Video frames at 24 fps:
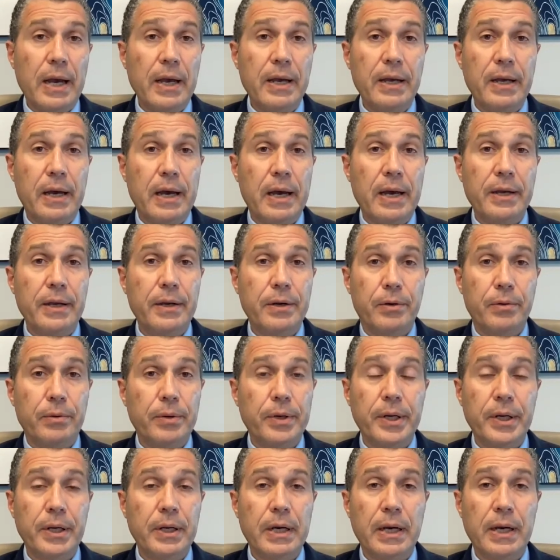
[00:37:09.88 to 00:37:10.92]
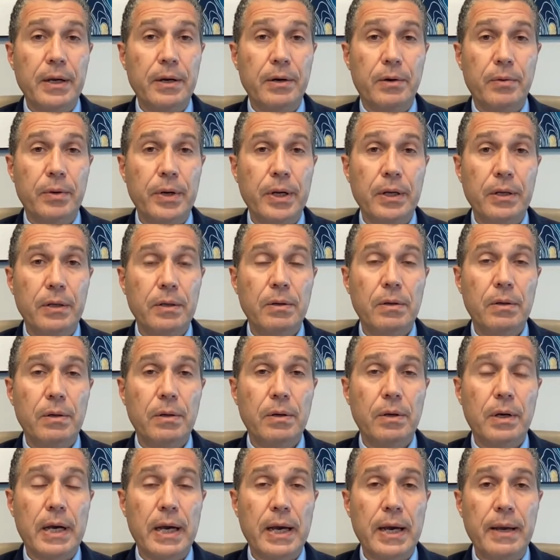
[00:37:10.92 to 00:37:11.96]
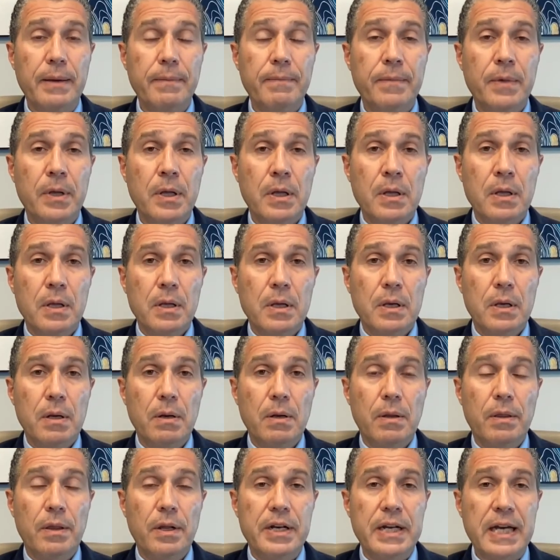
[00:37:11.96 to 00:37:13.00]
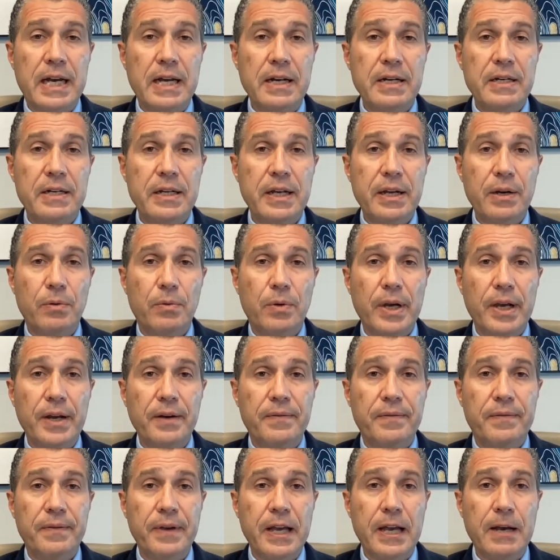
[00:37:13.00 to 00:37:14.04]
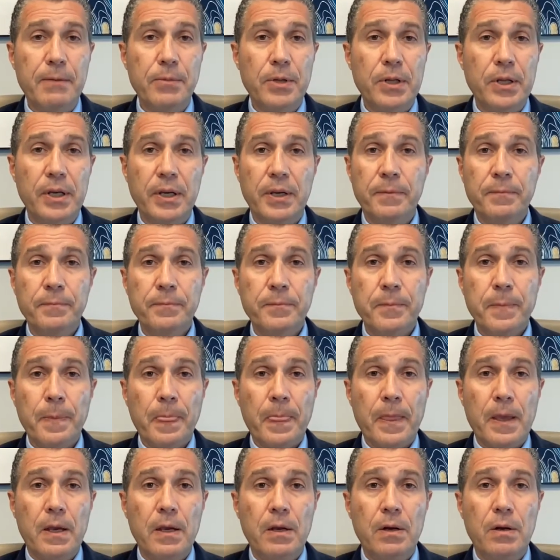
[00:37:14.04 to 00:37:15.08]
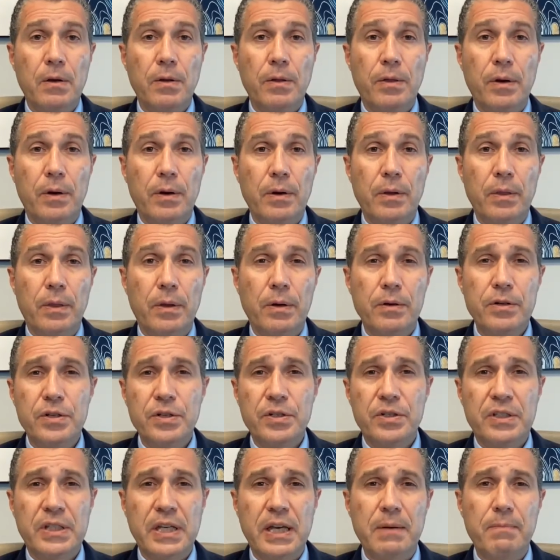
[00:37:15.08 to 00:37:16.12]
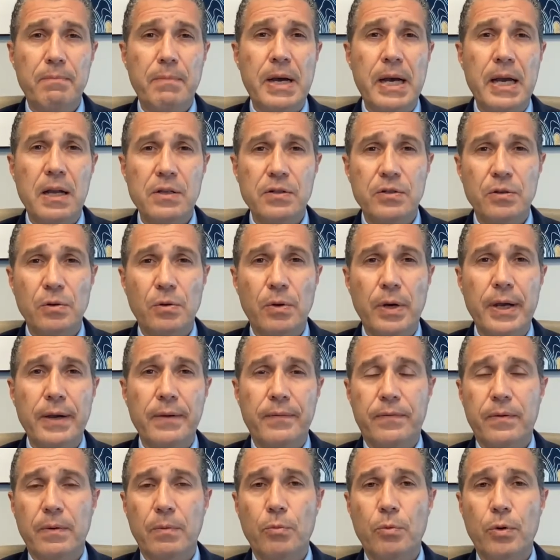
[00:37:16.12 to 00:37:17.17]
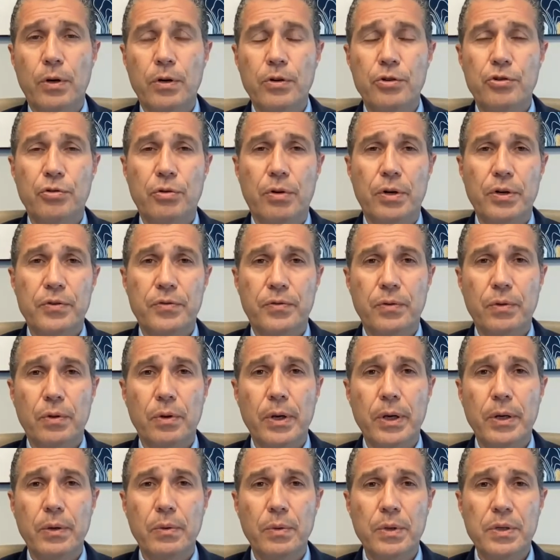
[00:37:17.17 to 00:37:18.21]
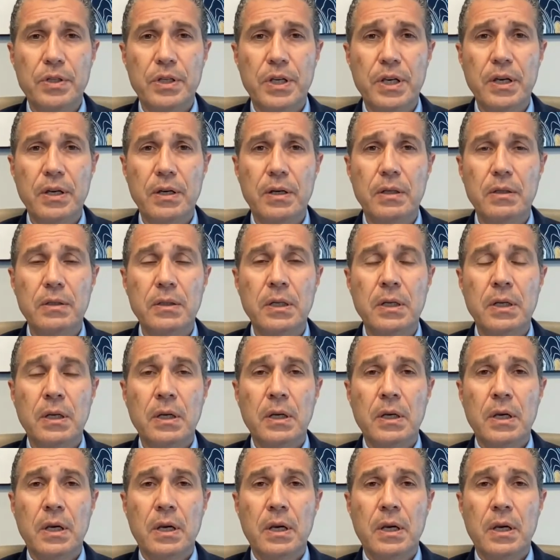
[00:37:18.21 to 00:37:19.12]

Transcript: I, I agree. I agree. You know, I, you know, the Daunte Wright family, you know, they're they're just ten miles away from where George Floyd was killed,